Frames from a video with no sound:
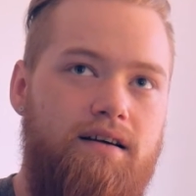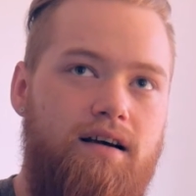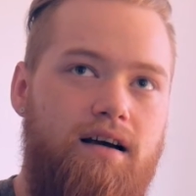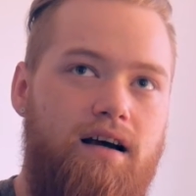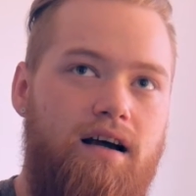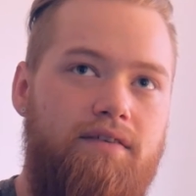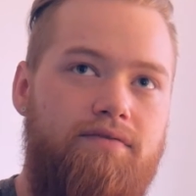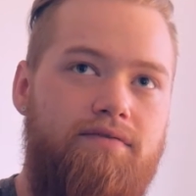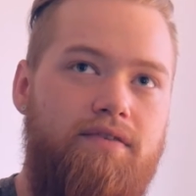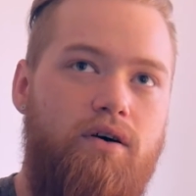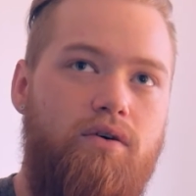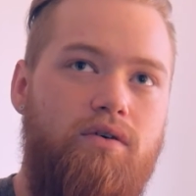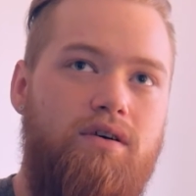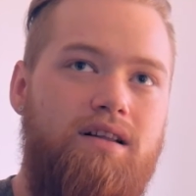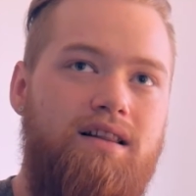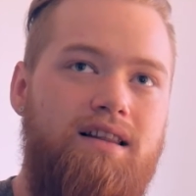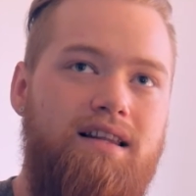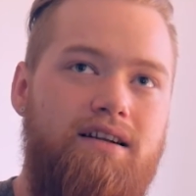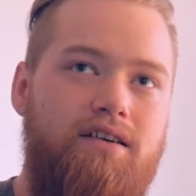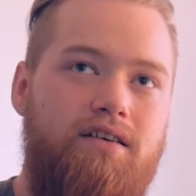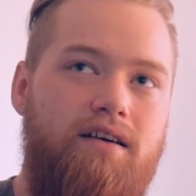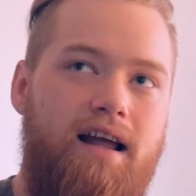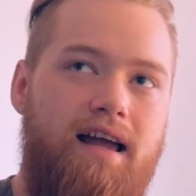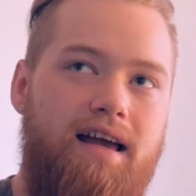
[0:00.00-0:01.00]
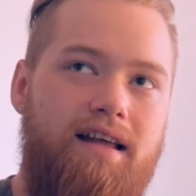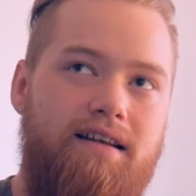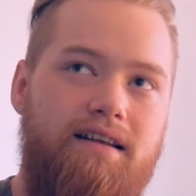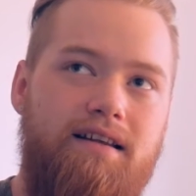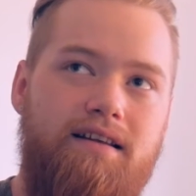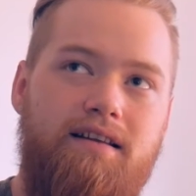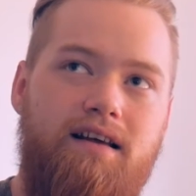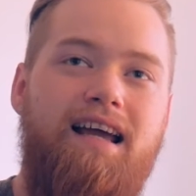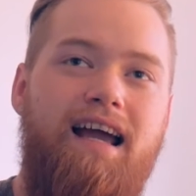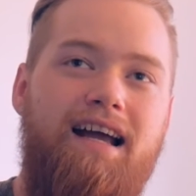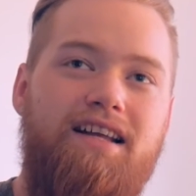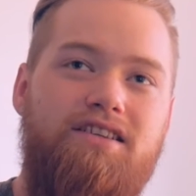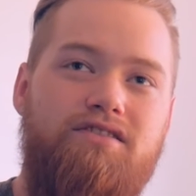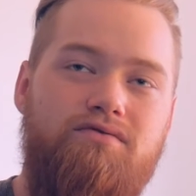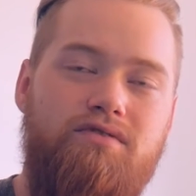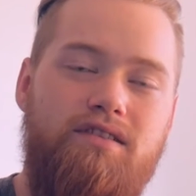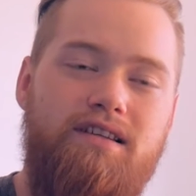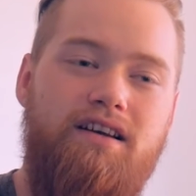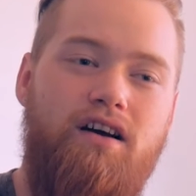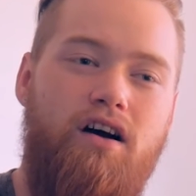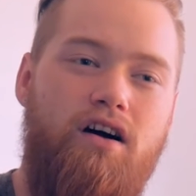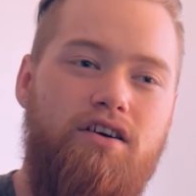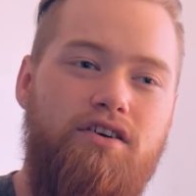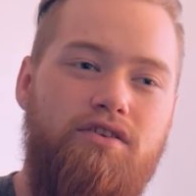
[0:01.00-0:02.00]
I felt clear-headed. It's
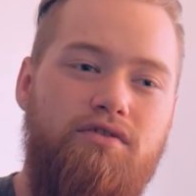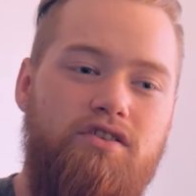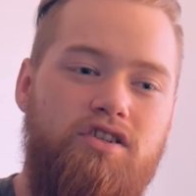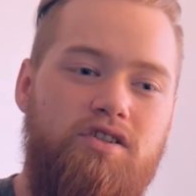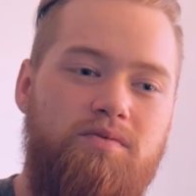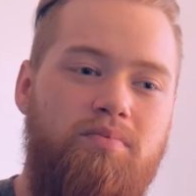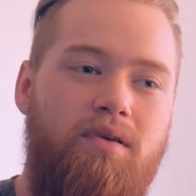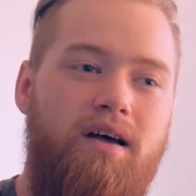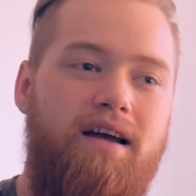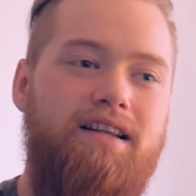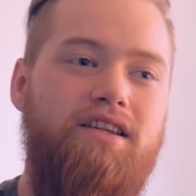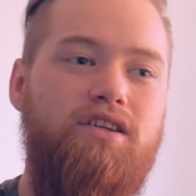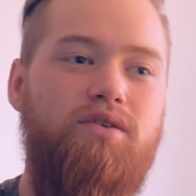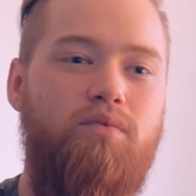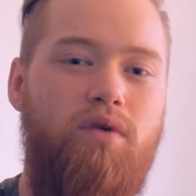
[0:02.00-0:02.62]
really hard to explain.